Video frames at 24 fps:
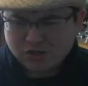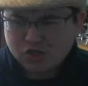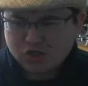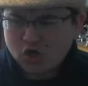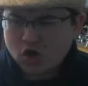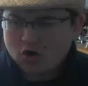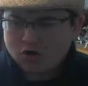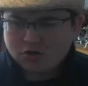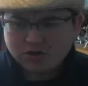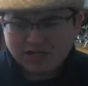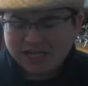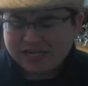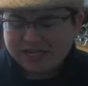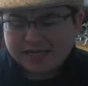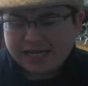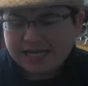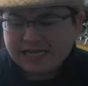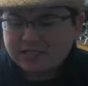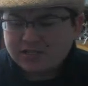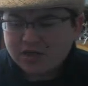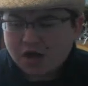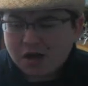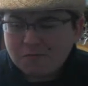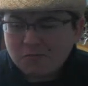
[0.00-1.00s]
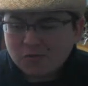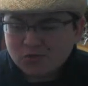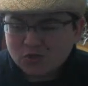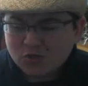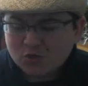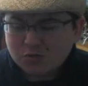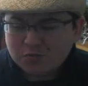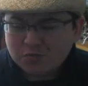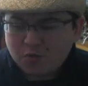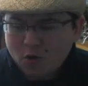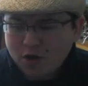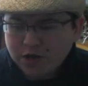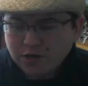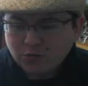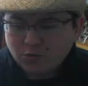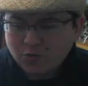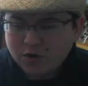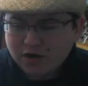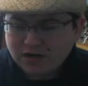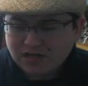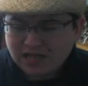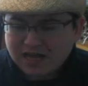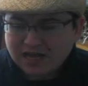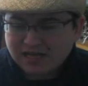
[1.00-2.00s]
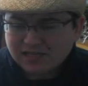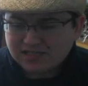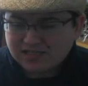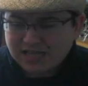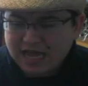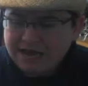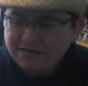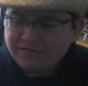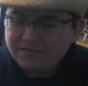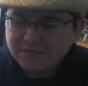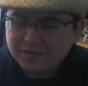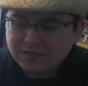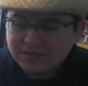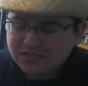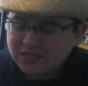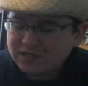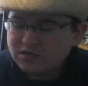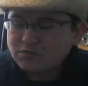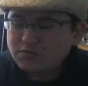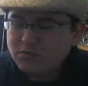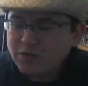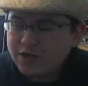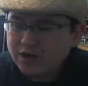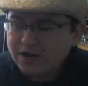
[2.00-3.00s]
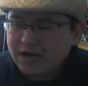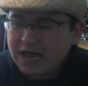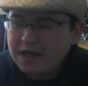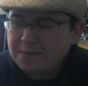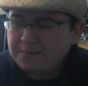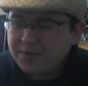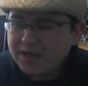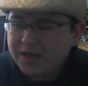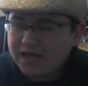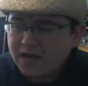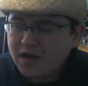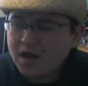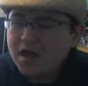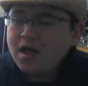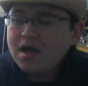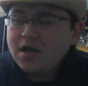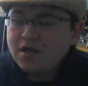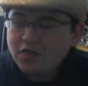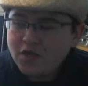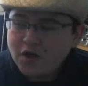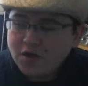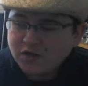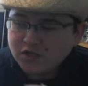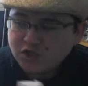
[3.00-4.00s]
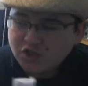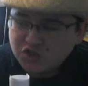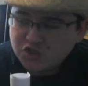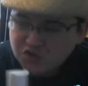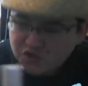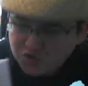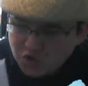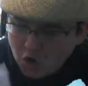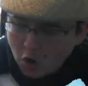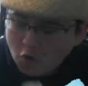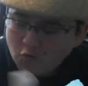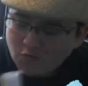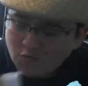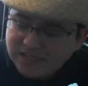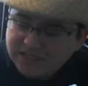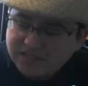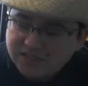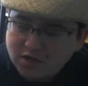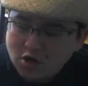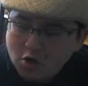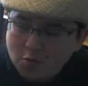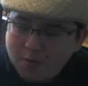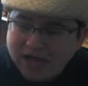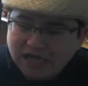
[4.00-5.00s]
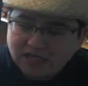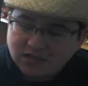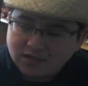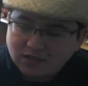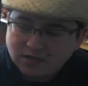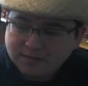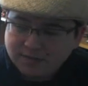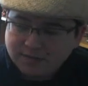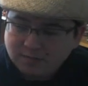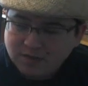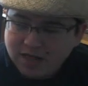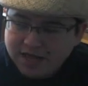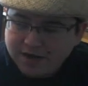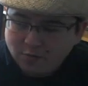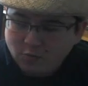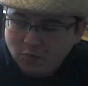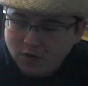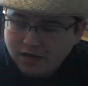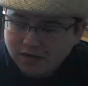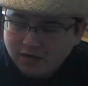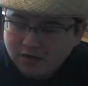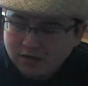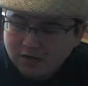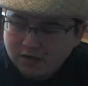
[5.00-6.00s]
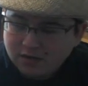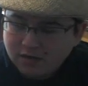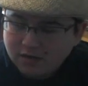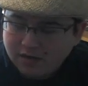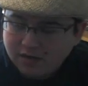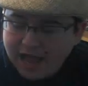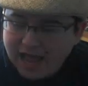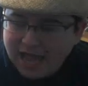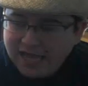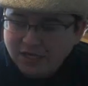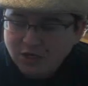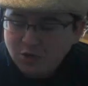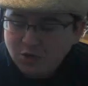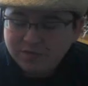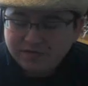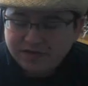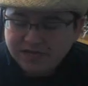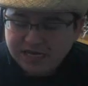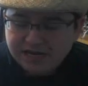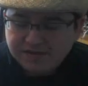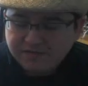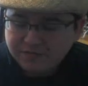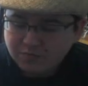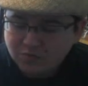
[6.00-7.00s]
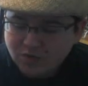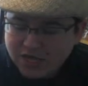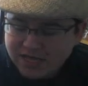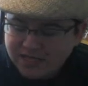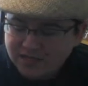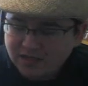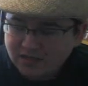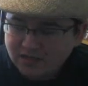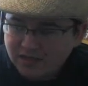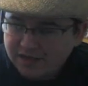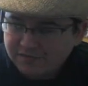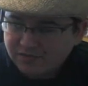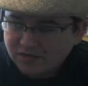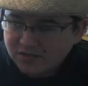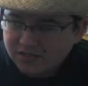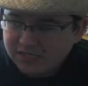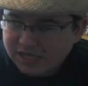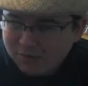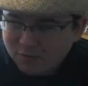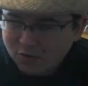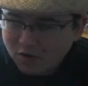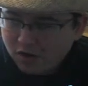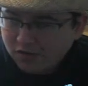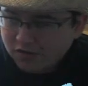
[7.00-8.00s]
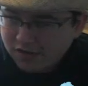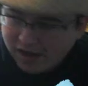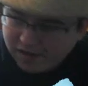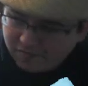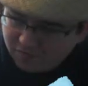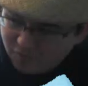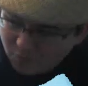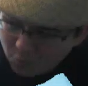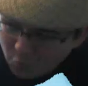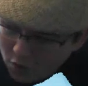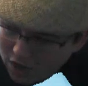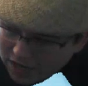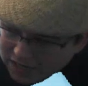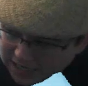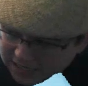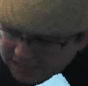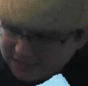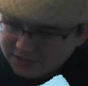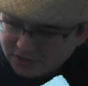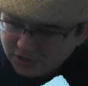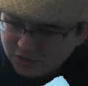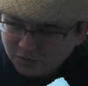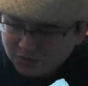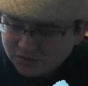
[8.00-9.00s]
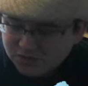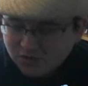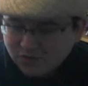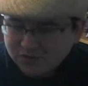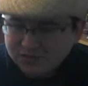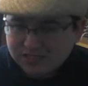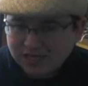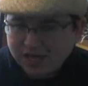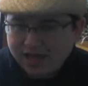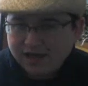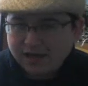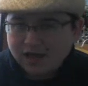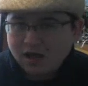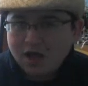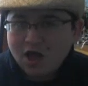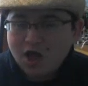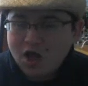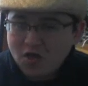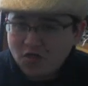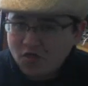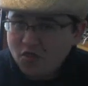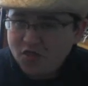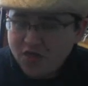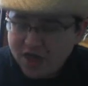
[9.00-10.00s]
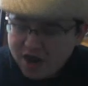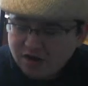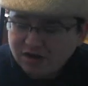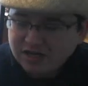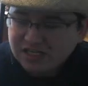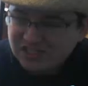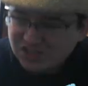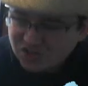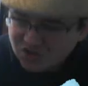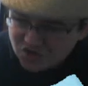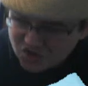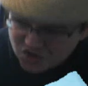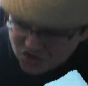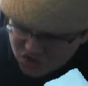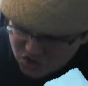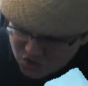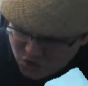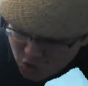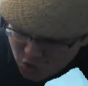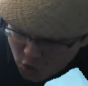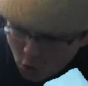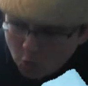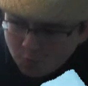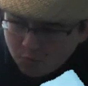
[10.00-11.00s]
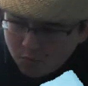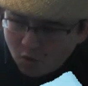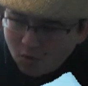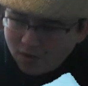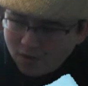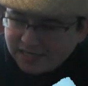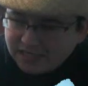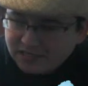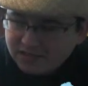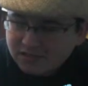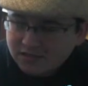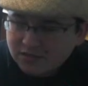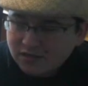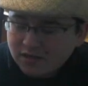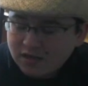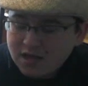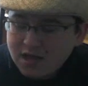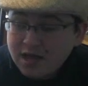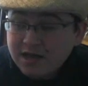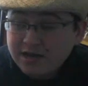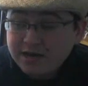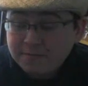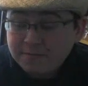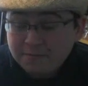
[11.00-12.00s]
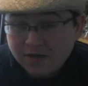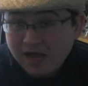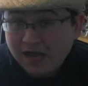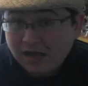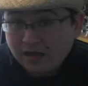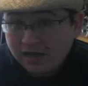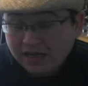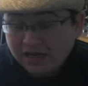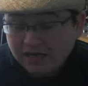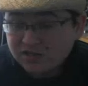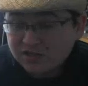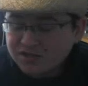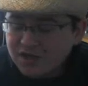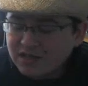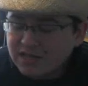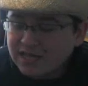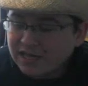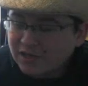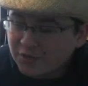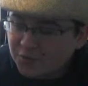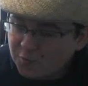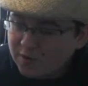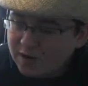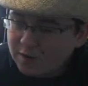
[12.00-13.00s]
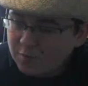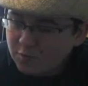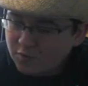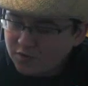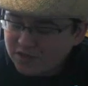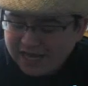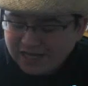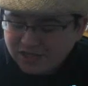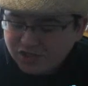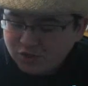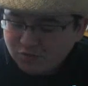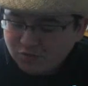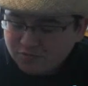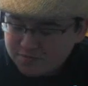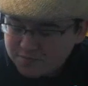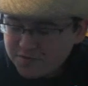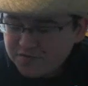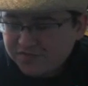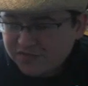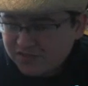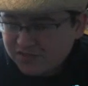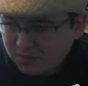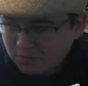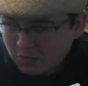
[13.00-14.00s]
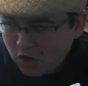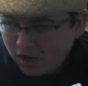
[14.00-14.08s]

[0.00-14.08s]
sure. Like yeah. it's almost to a point where like aside from the single player campaign, there is no reason to go back to Little Big Planet 1. Yeah. And you can even play the levels that were online from 1 into. So it's like mm-hmm. there is no point. Yeah. Uh, and it's not like 3 where they actually removed some